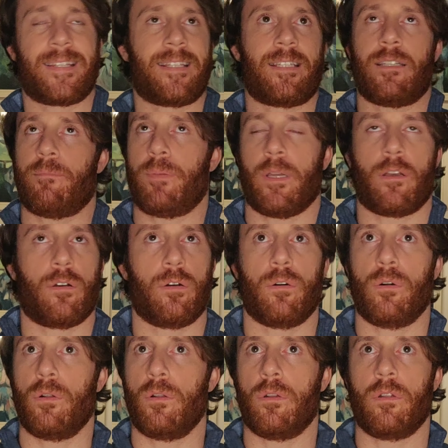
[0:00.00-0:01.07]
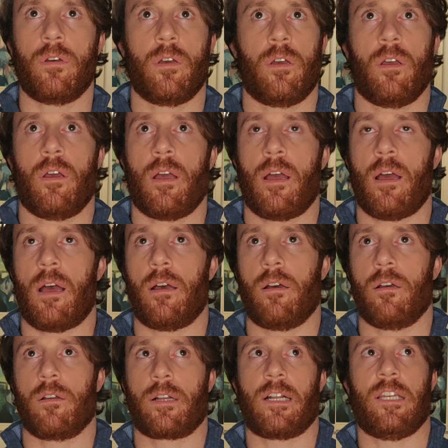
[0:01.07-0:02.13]
typical
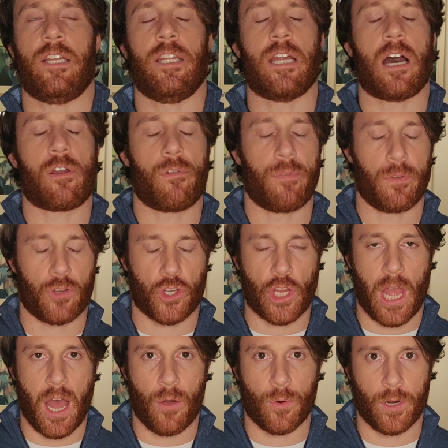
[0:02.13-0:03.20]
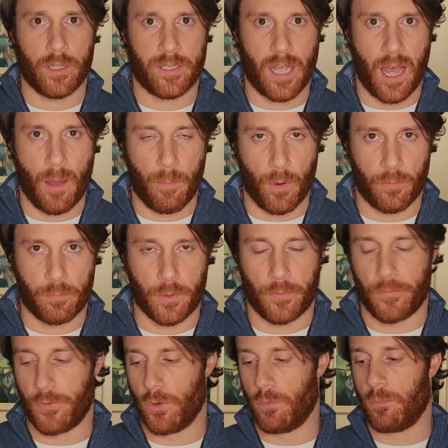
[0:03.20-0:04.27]
clean out of the shower type of
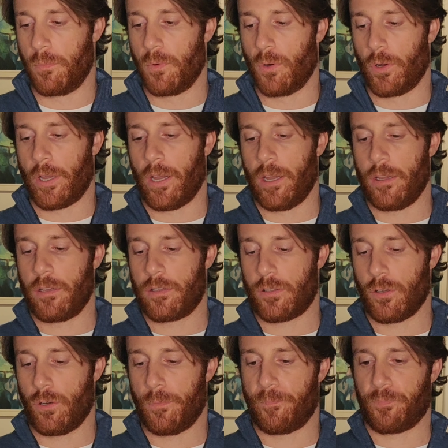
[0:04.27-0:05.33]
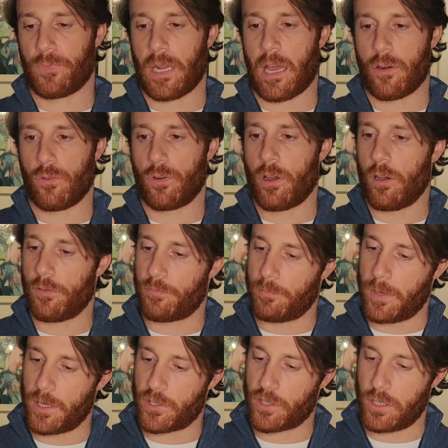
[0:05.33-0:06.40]
perfume. Okay, so I don't have
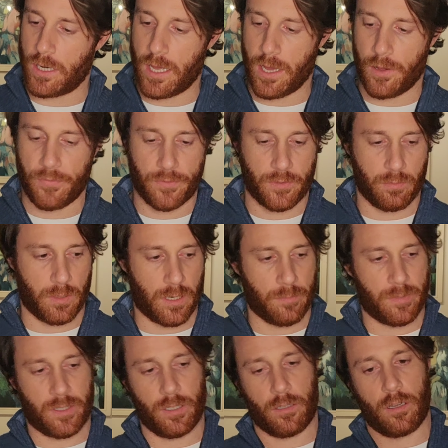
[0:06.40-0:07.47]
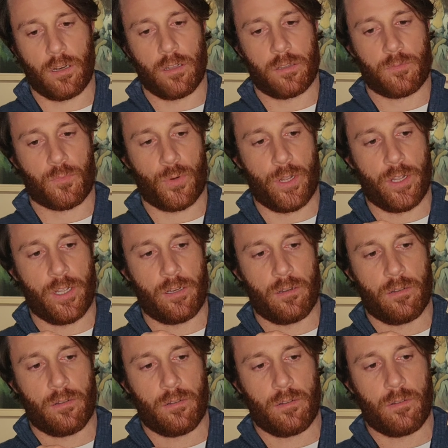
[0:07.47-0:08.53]
much left, but I'm still gonna spray
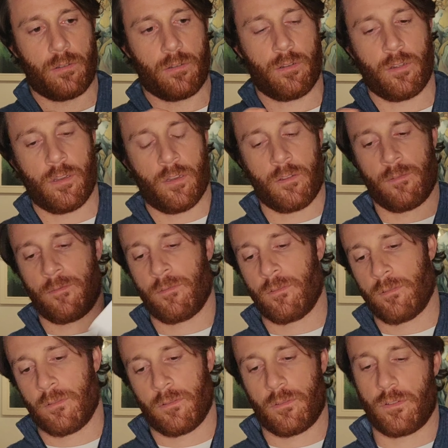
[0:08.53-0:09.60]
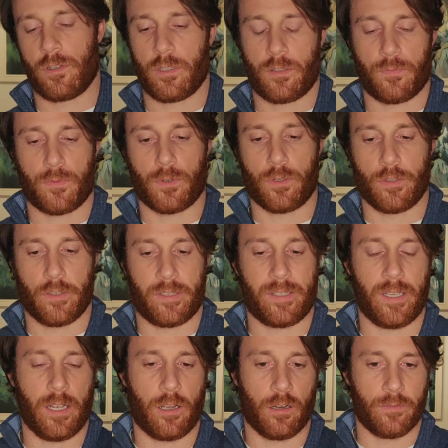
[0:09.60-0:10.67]
it just for the
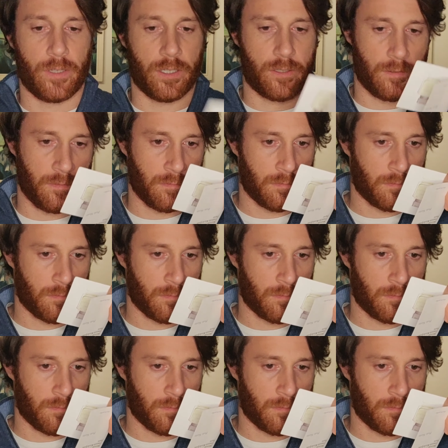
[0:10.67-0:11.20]
sake of it.